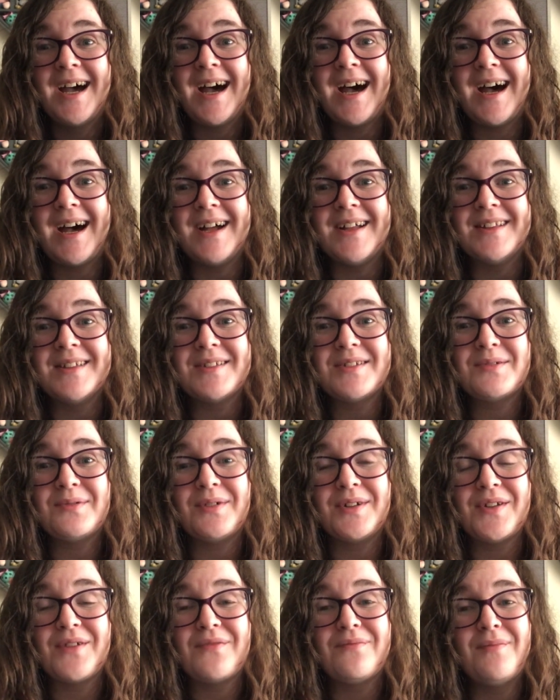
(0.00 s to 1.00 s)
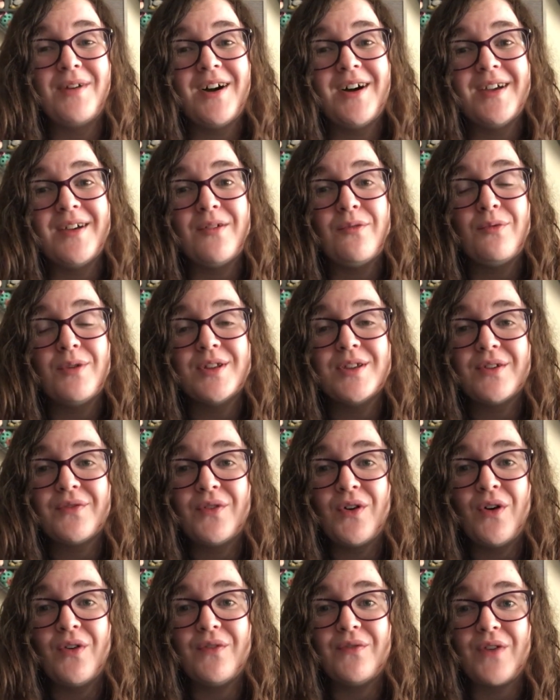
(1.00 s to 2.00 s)
and one of my
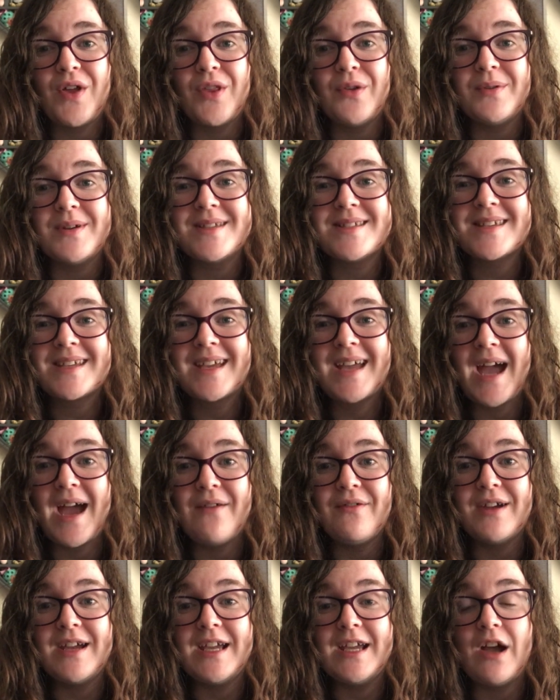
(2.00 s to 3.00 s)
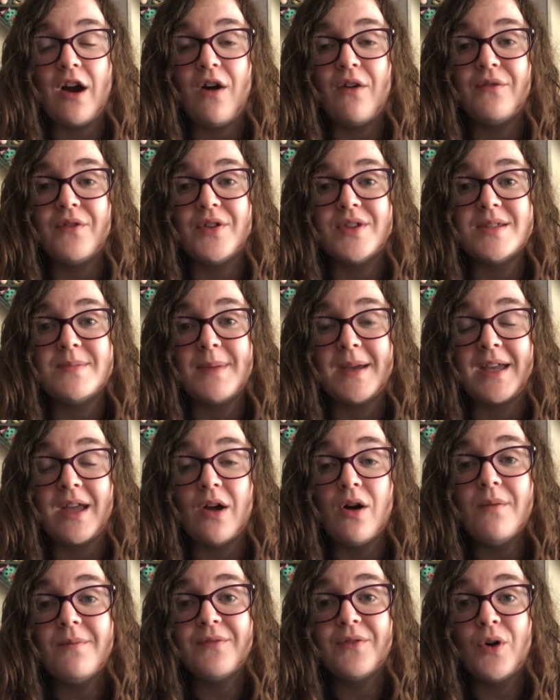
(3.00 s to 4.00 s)
wonderful followers, Kerry, offered to pick
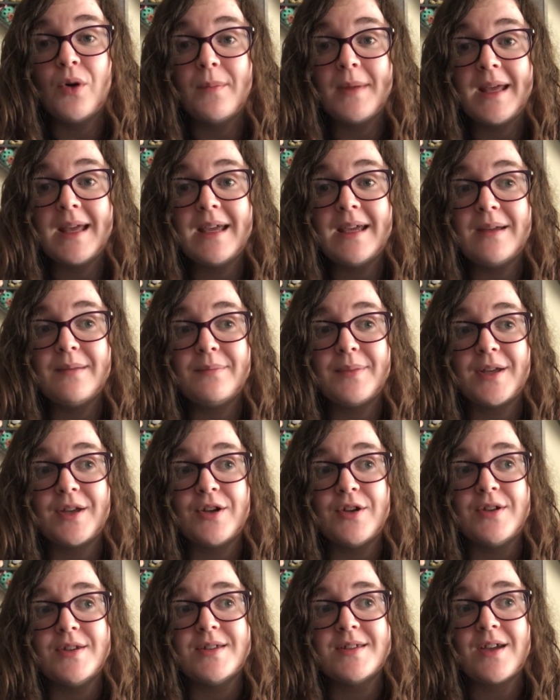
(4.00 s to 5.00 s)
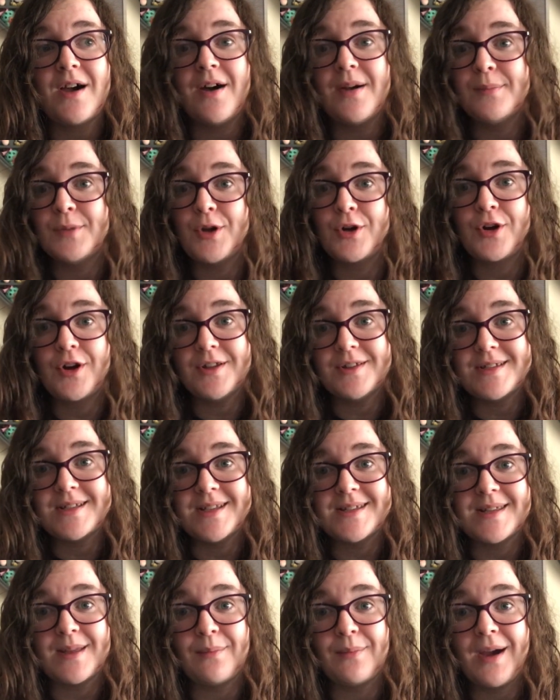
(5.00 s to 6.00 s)
it up for me because I'm not going to
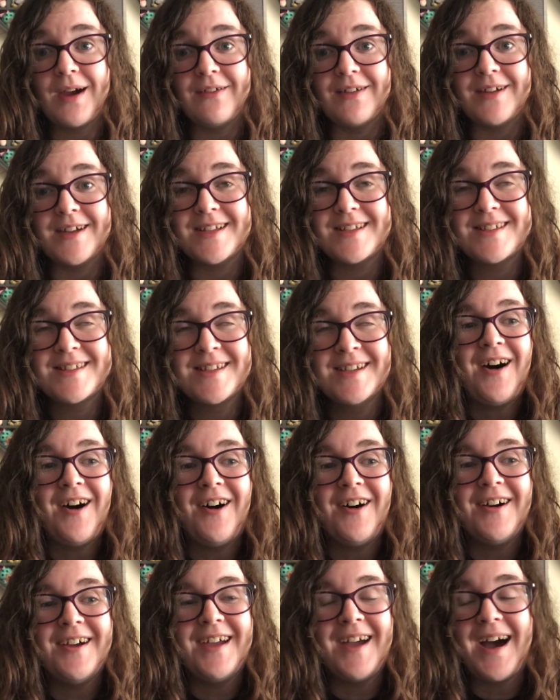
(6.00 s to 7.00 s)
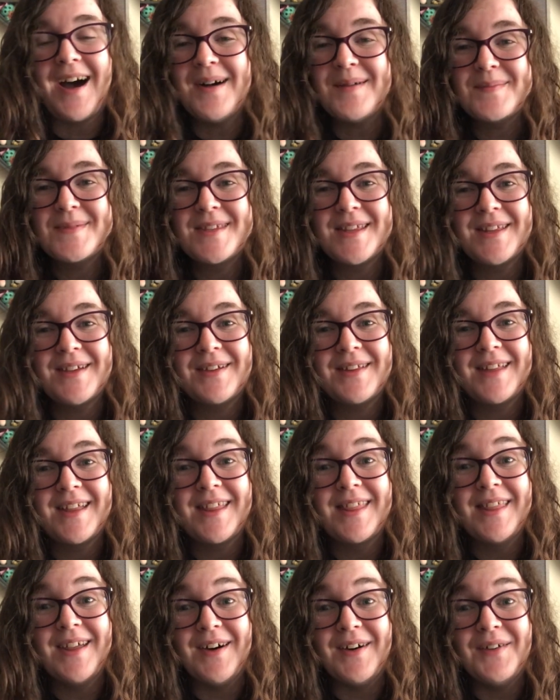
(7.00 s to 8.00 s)
Disneyland Paris. I absolutely
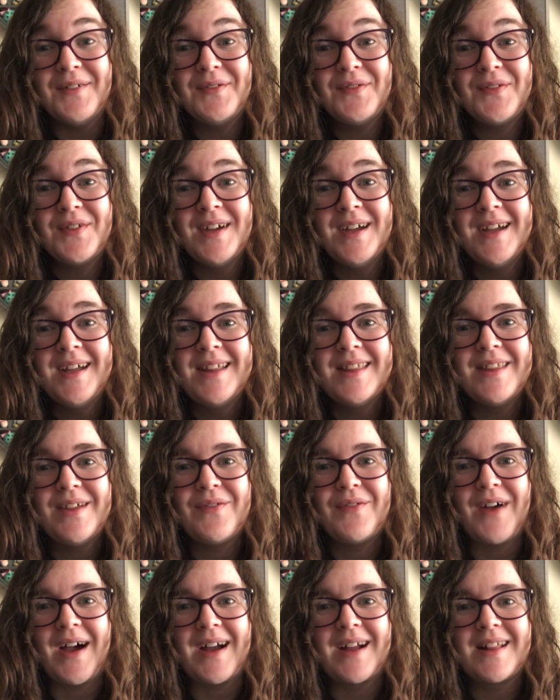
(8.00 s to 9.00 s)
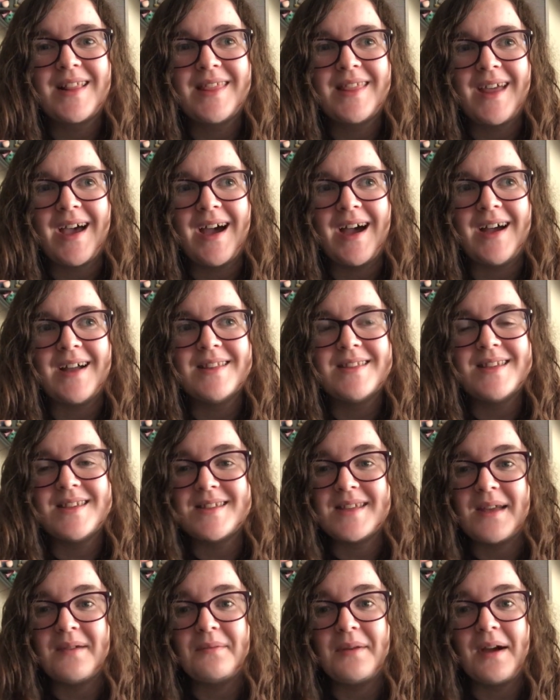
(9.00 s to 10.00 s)
love the fact that
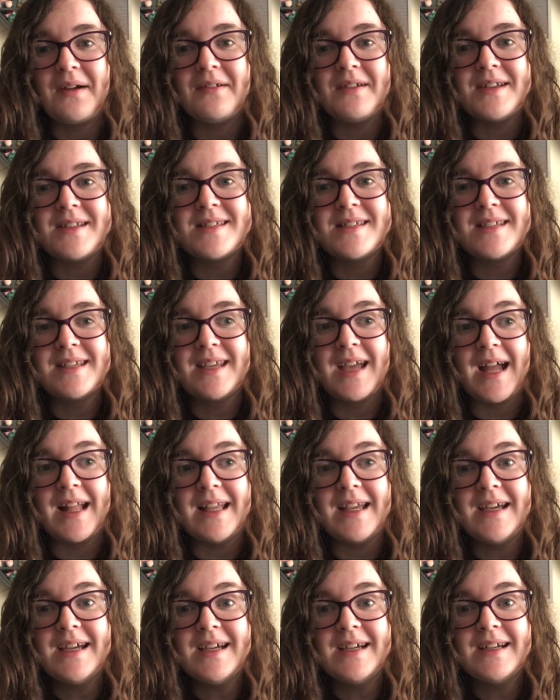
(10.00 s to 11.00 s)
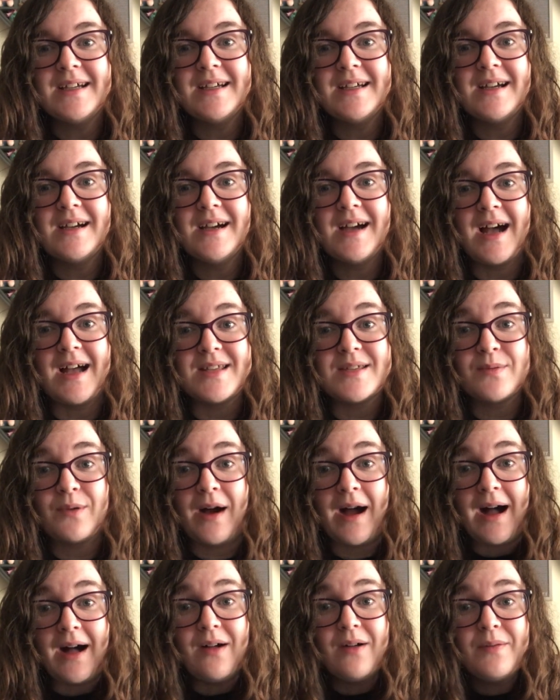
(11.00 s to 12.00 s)
Disneyland Paris get it as
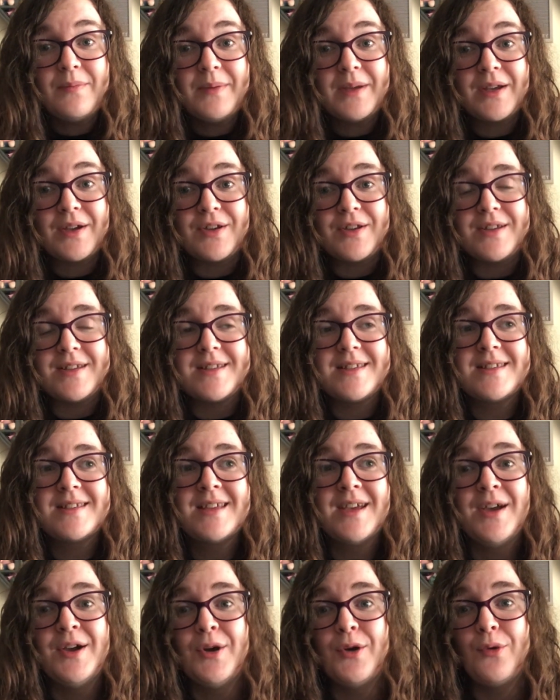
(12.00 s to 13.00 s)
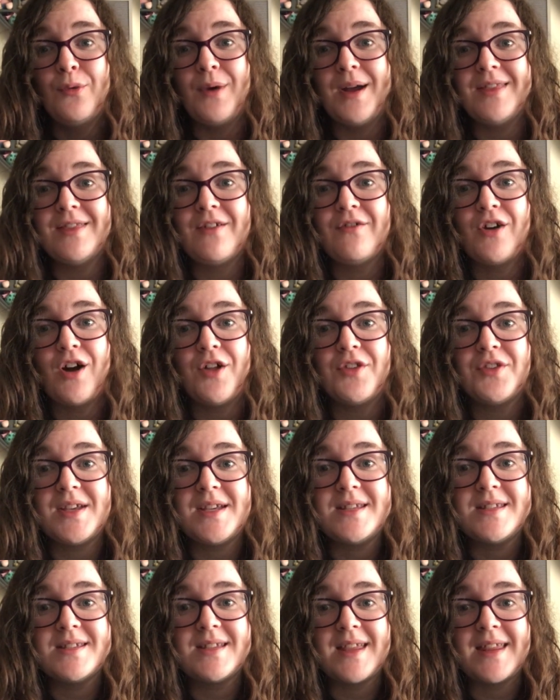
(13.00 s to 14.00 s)
well, because when there are
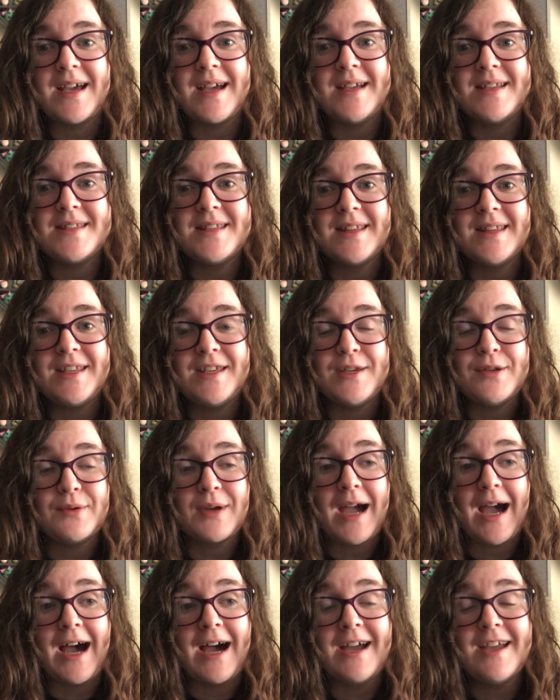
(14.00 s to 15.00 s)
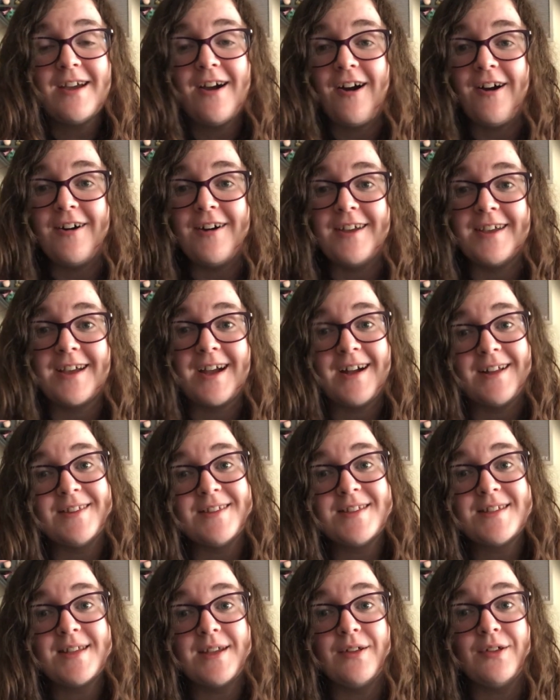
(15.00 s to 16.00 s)
these delays in the U K, I can
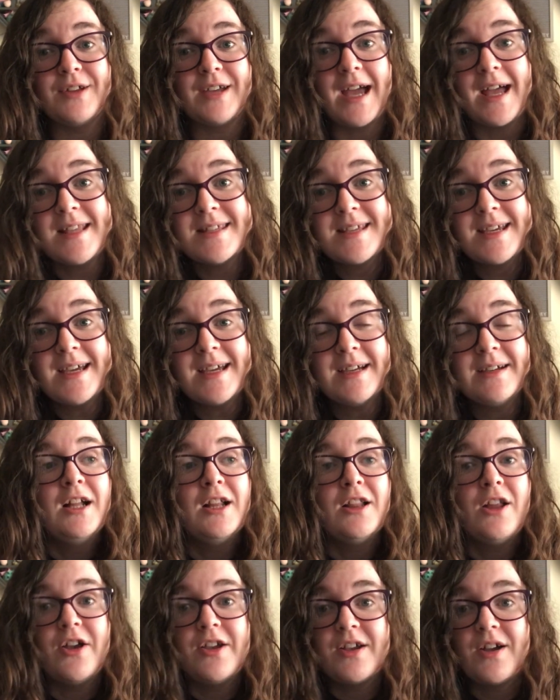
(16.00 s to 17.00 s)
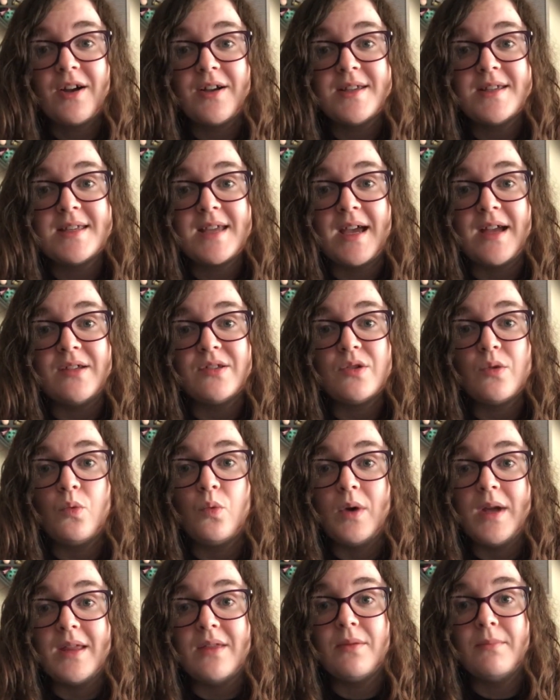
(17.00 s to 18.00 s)
still get it. Like I said
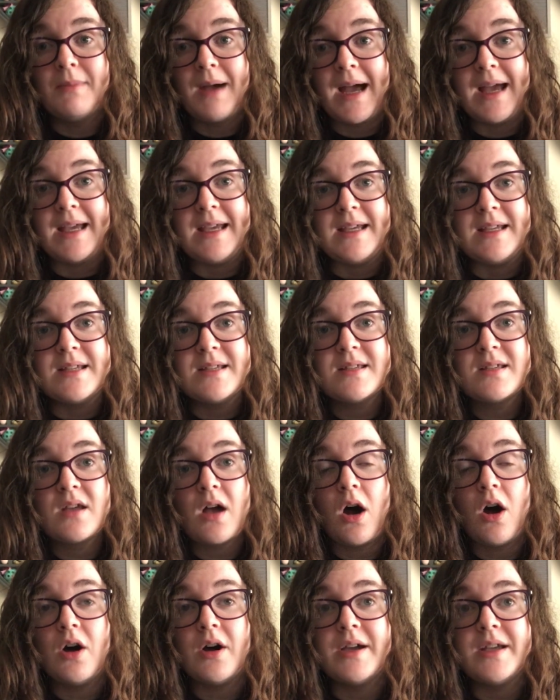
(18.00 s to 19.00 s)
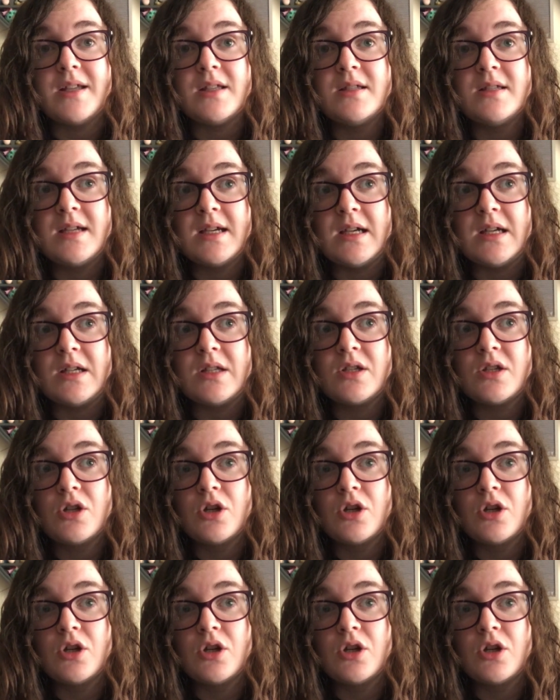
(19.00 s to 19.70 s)
with Maze, I did